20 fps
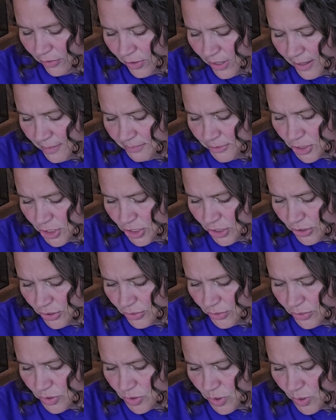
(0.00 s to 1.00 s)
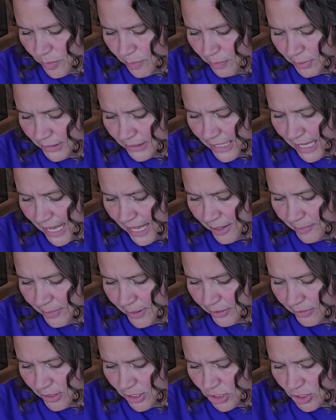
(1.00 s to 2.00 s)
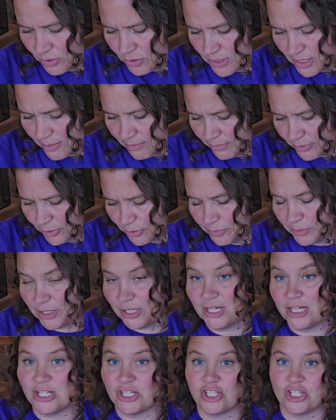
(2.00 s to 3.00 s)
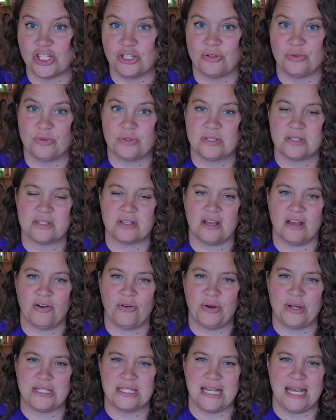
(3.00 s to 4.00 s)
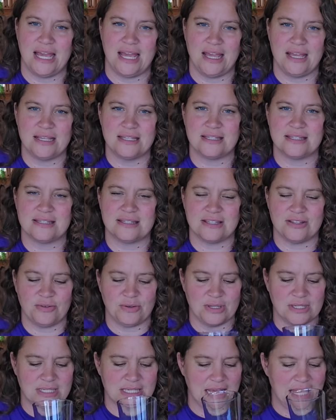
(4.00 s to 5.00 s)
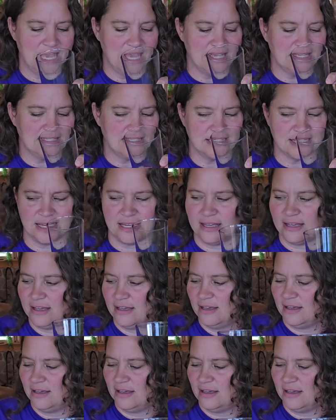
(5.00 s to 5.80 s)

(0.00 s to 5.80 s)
grape juice, blackberry juice, and blueberry juice. Oh, it tastes, you can taste it.